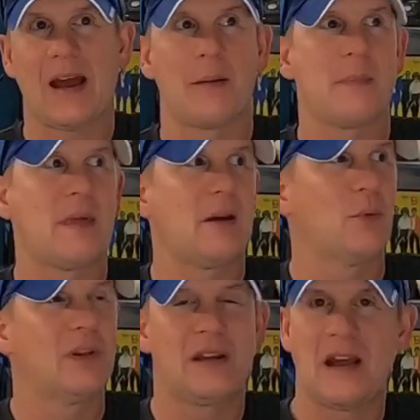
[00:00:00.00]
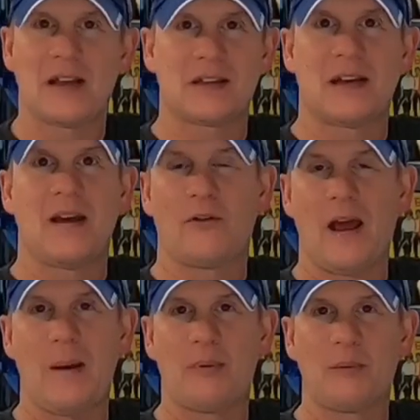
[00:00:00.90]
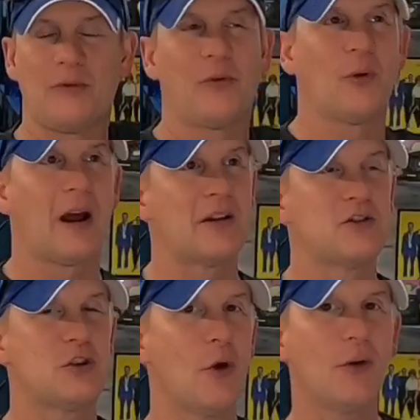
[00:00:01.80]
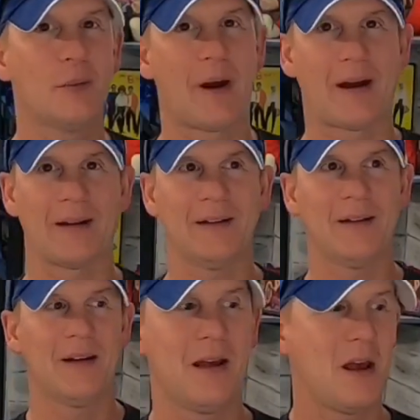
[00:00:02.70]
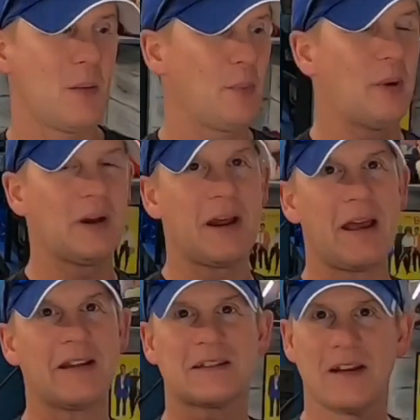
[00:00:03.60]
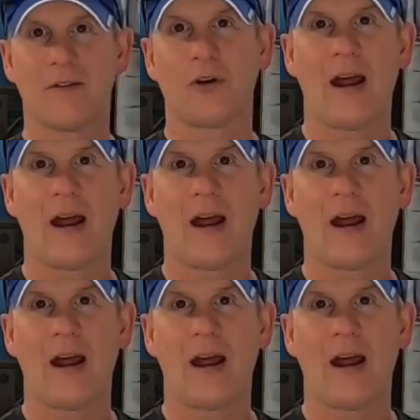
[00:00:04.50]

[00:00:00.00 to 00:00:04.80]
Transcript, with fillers: happen that really hasn't ever happened before. I joke about it, but it's never